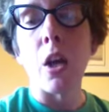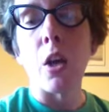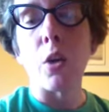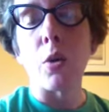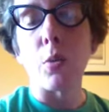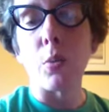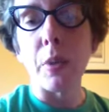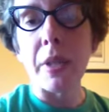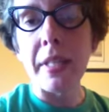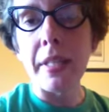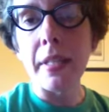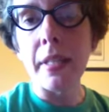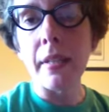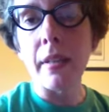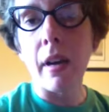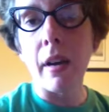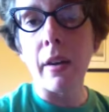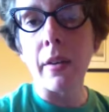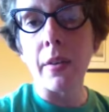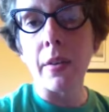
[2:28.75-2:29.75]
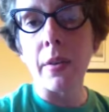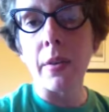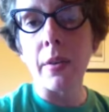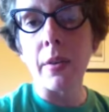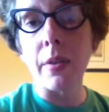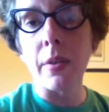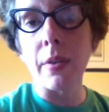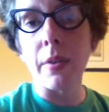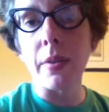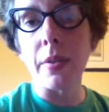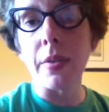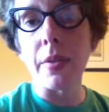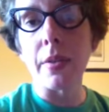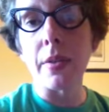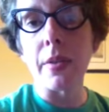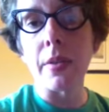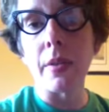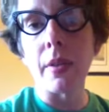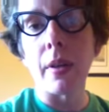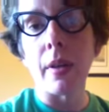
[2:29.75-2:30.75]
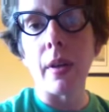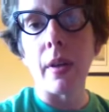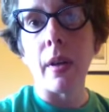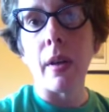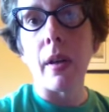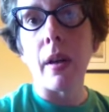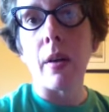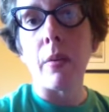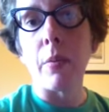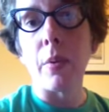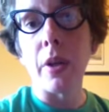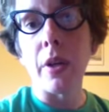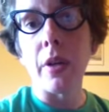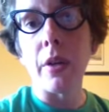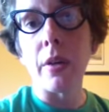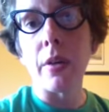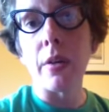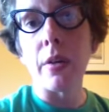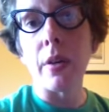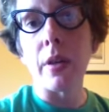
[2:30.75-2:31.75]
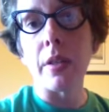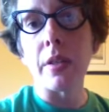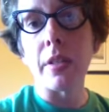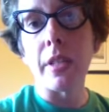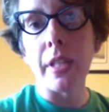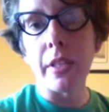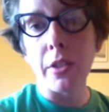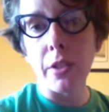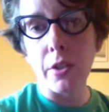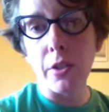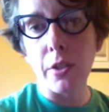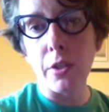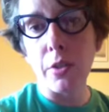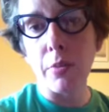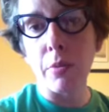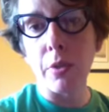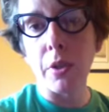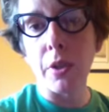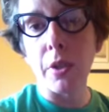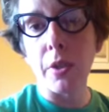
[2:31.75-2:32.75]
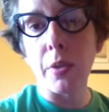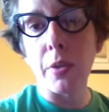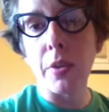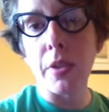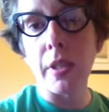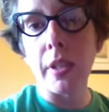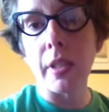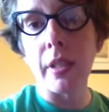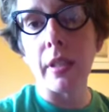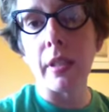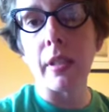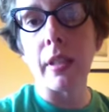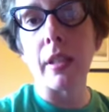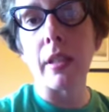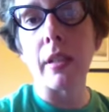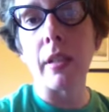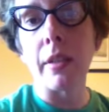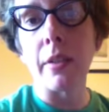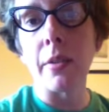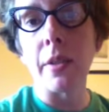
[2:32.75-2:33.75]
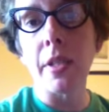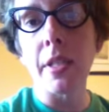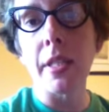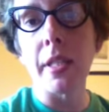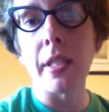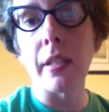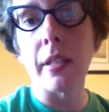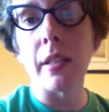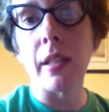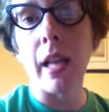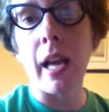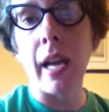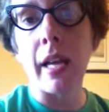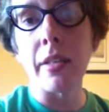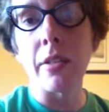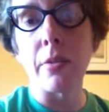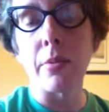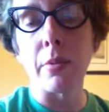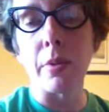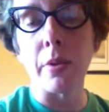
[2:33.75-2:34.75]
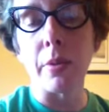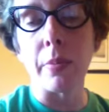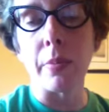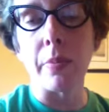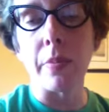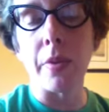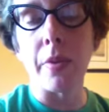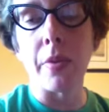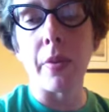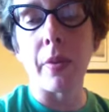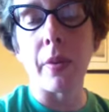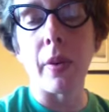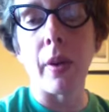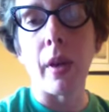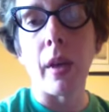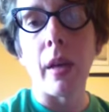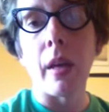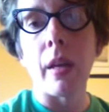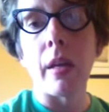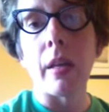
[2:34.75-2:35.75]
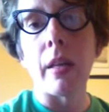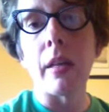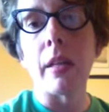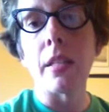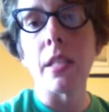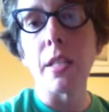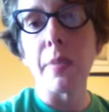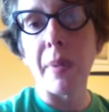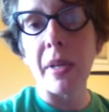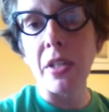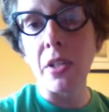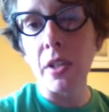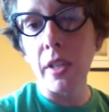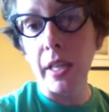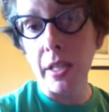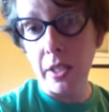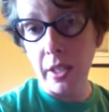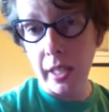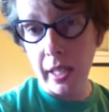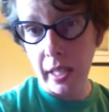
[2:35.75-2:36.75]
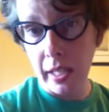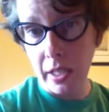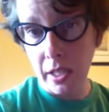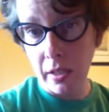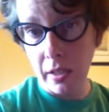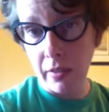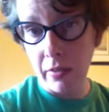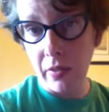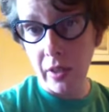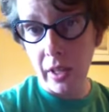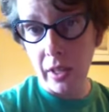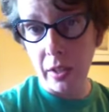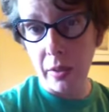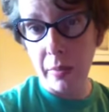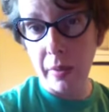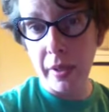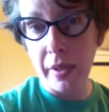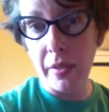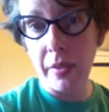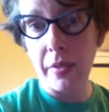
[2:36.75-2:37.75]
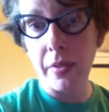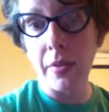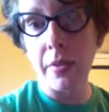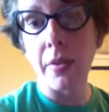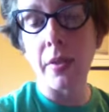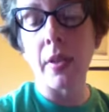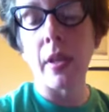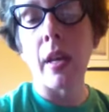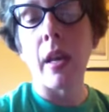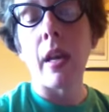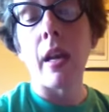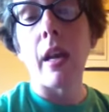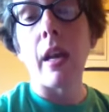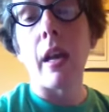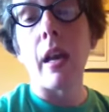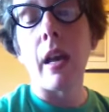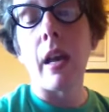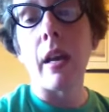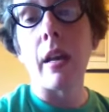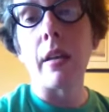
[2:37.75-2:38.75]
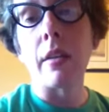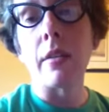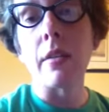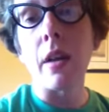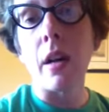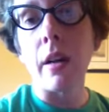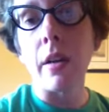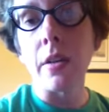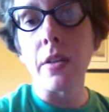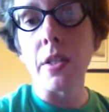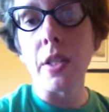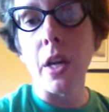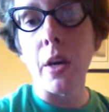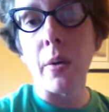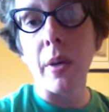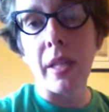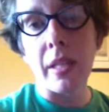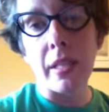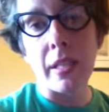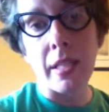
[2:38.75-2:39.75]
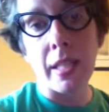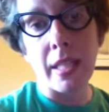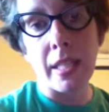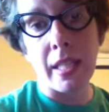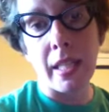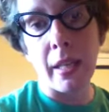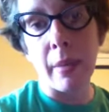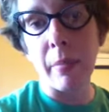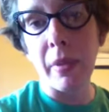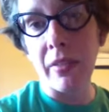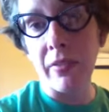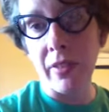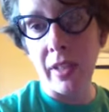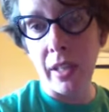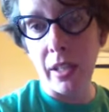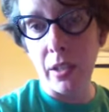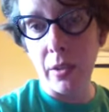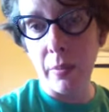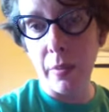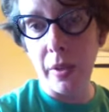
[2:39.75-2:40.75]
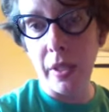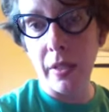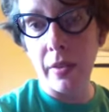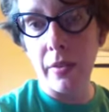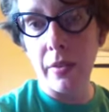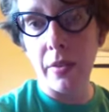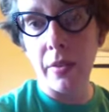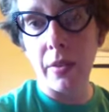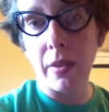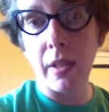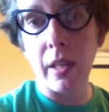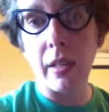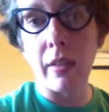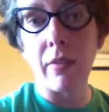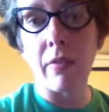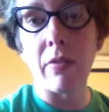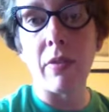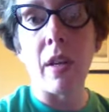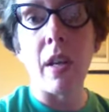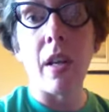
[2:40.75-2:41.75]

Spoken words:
recent articles where teachers were using literacy in classrooms, in special education environments, and also in STEM environments, kind of